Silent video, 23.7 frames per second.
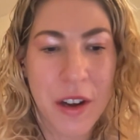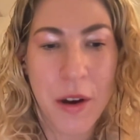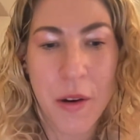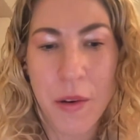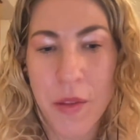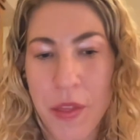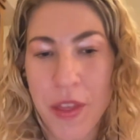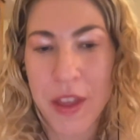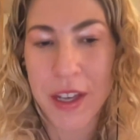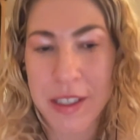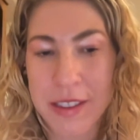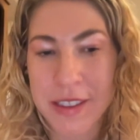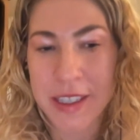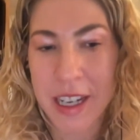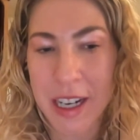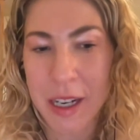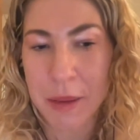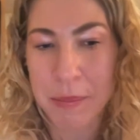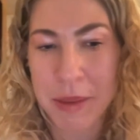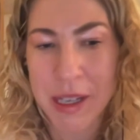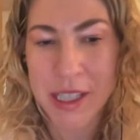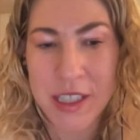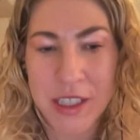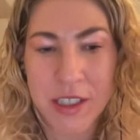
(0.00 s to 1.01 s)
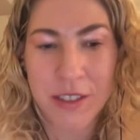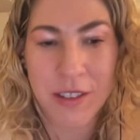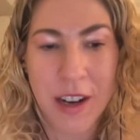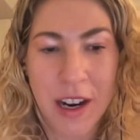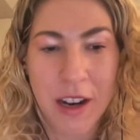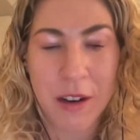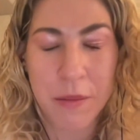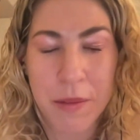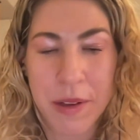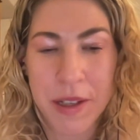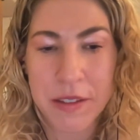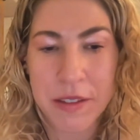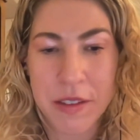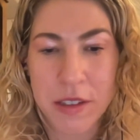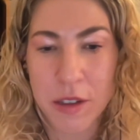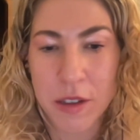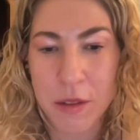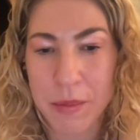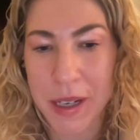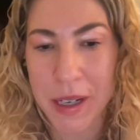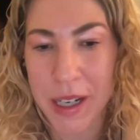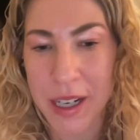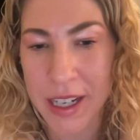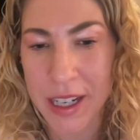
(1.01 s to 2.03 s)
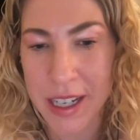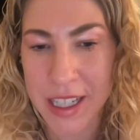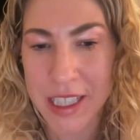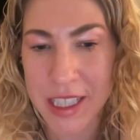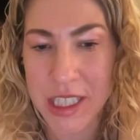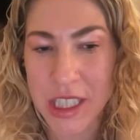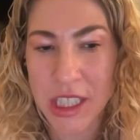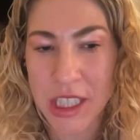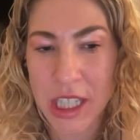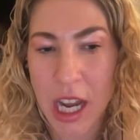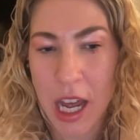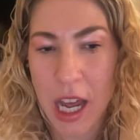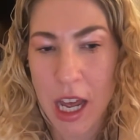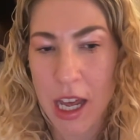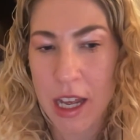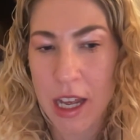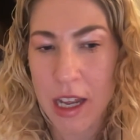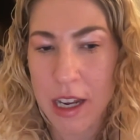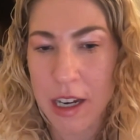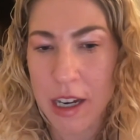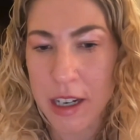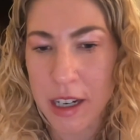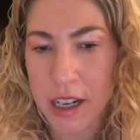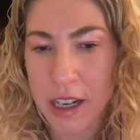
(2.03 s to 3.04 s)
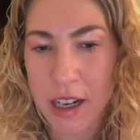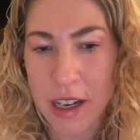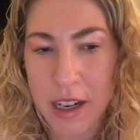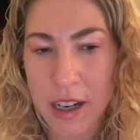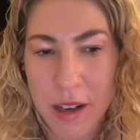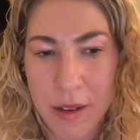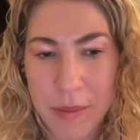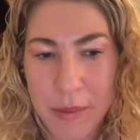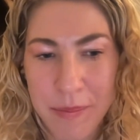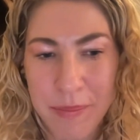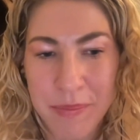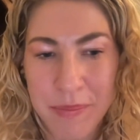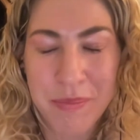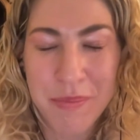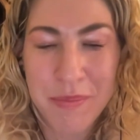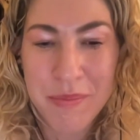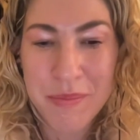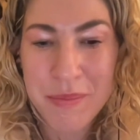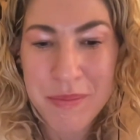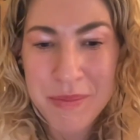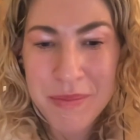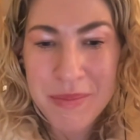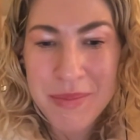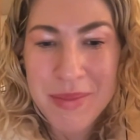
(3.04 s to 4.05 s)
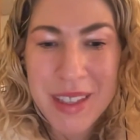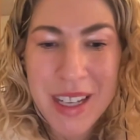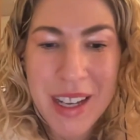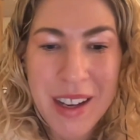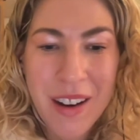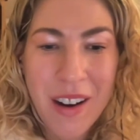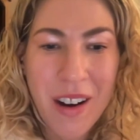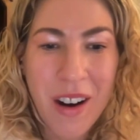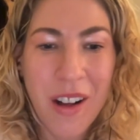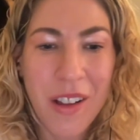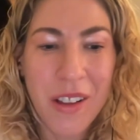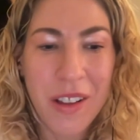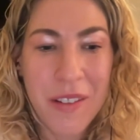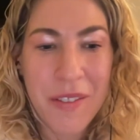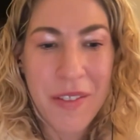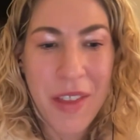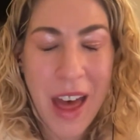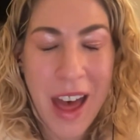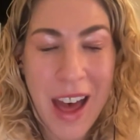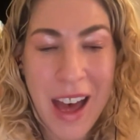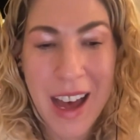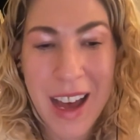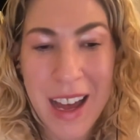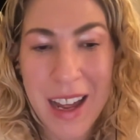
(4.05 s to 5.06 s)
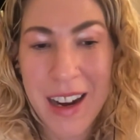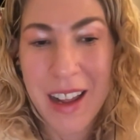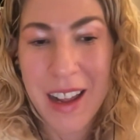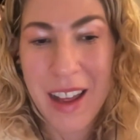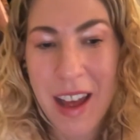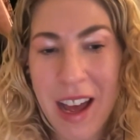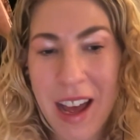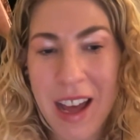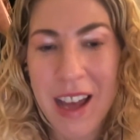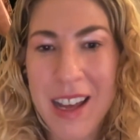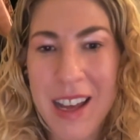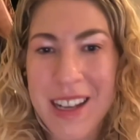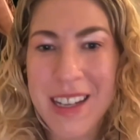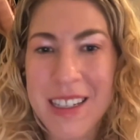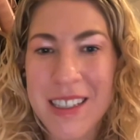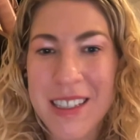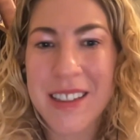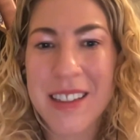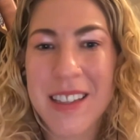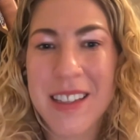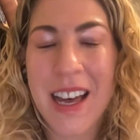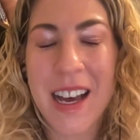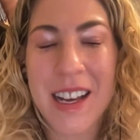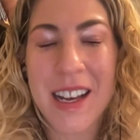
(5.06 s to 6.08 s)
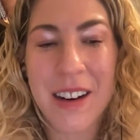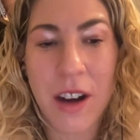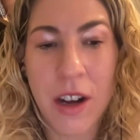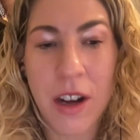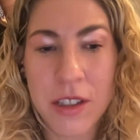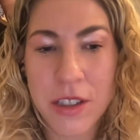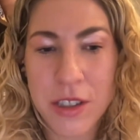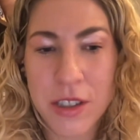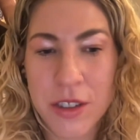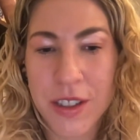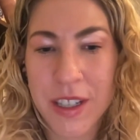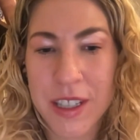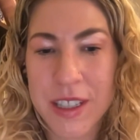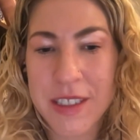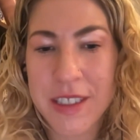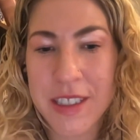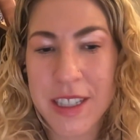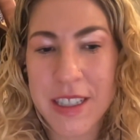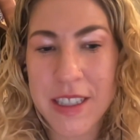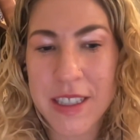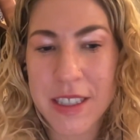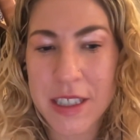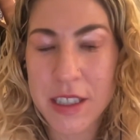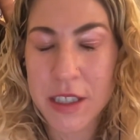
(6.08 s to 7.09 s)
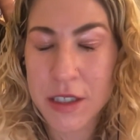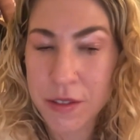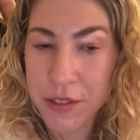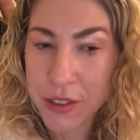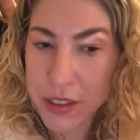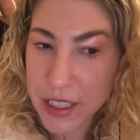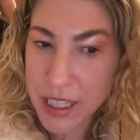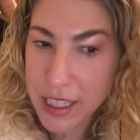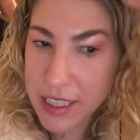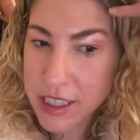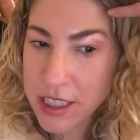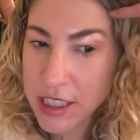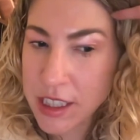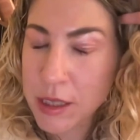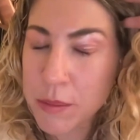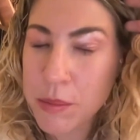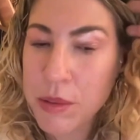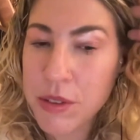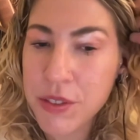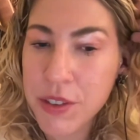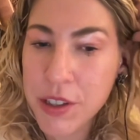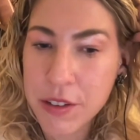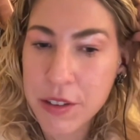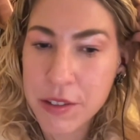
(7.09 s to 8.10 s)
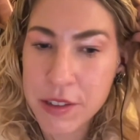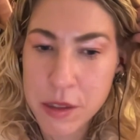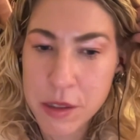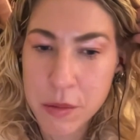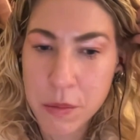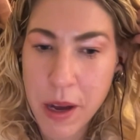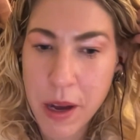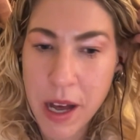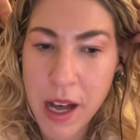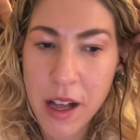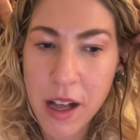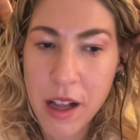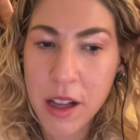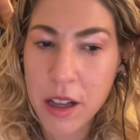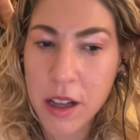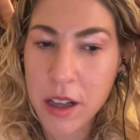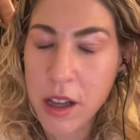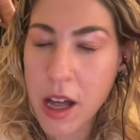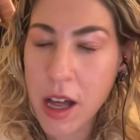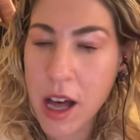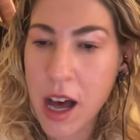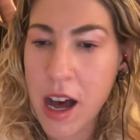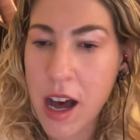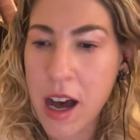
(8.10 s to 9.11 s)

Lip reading: things getting messed around with too much, and all of that. And that also translates into relationships for you as well.